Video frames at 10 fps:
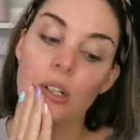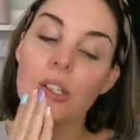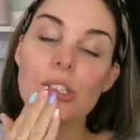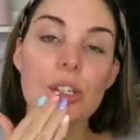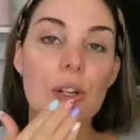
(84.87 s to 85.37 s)

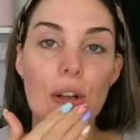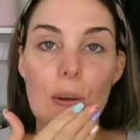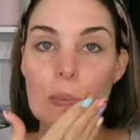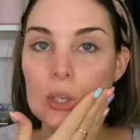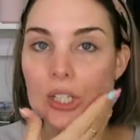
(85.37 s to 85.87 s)
Studio
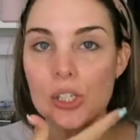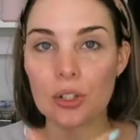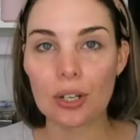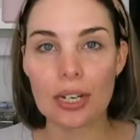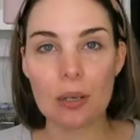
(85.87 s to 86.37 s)
Moisture
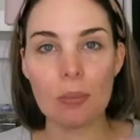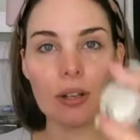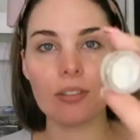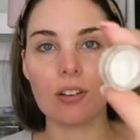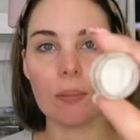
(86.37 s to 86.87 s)
Cream
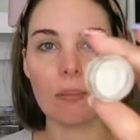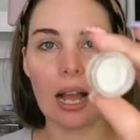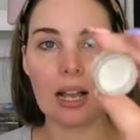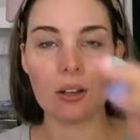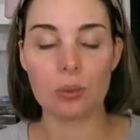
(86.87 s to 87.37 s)
from
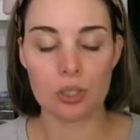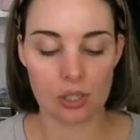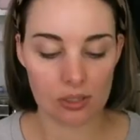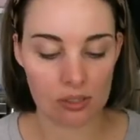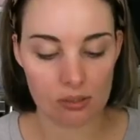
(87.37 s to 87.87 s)
MAC, which
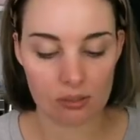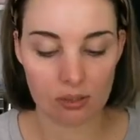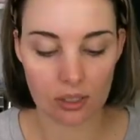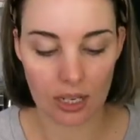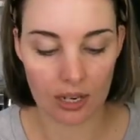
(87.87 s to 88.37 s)
is
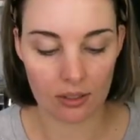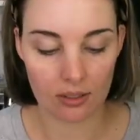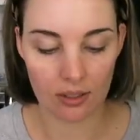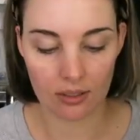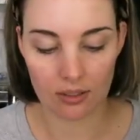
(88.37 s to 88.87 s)
again
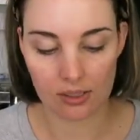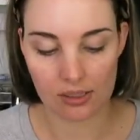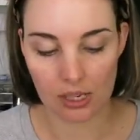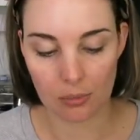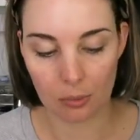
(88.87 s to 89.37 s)
in a
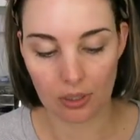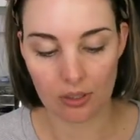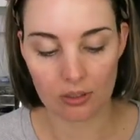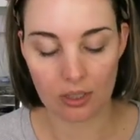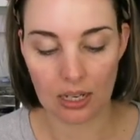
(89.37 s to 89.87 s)
sample
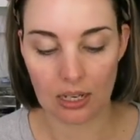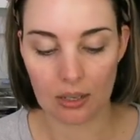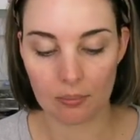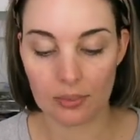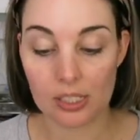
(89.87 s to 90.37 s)
pot.
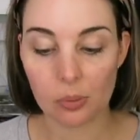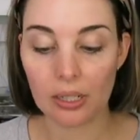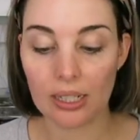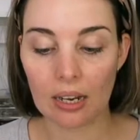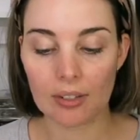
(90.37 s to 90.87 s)
This one
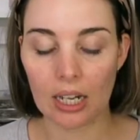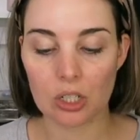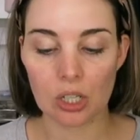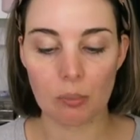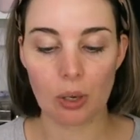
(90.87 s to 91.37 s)
I haven't
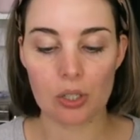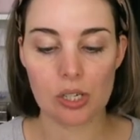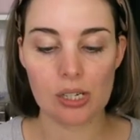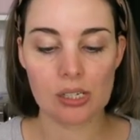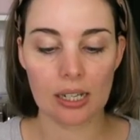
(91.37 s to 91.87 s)
actually
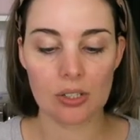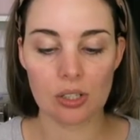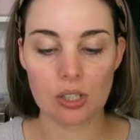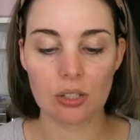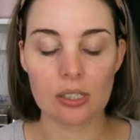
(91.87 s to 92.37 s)
purchased. I
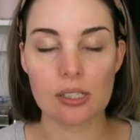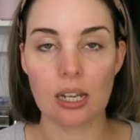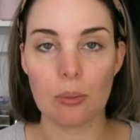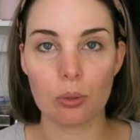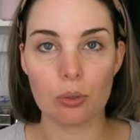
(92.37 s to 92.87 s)
just got this
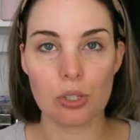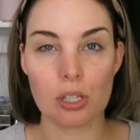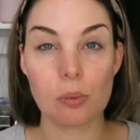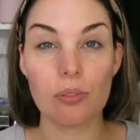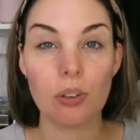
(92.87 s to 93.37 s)
sample
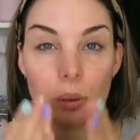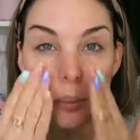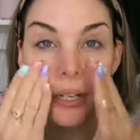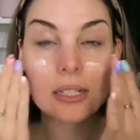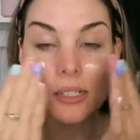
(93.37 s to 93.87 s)
just before we
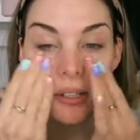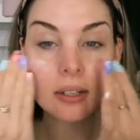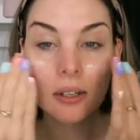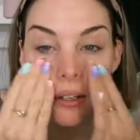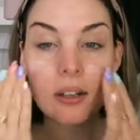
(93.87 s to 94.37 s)
went
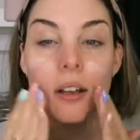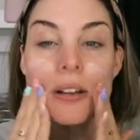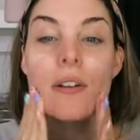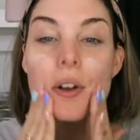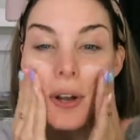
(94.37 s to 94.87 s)
into
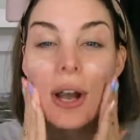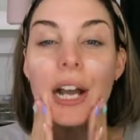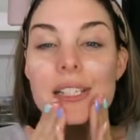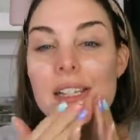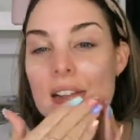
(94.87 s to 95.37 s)

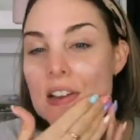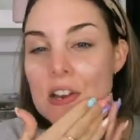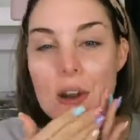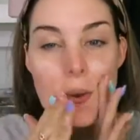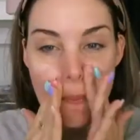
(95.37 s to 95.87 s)

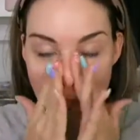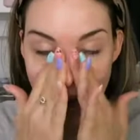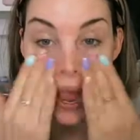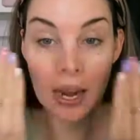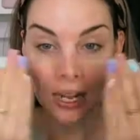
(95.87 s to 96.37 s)
isolation,
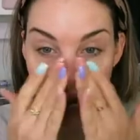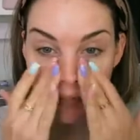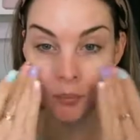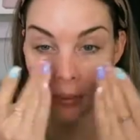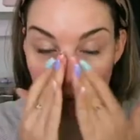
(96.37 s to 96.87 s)
and I
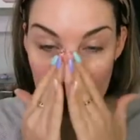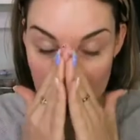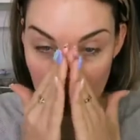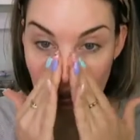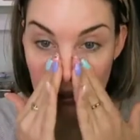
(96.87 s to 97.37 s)
haven't been back to
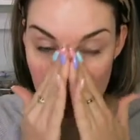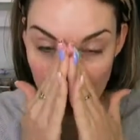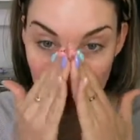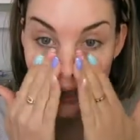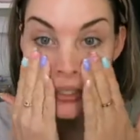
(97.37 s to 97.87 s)
the MAC store
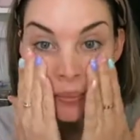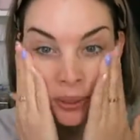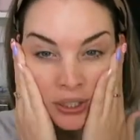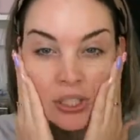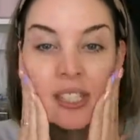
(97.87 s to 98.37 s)
yet to
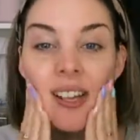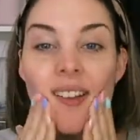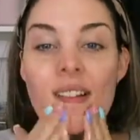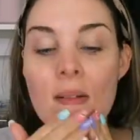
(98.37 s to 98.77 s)
purchase it.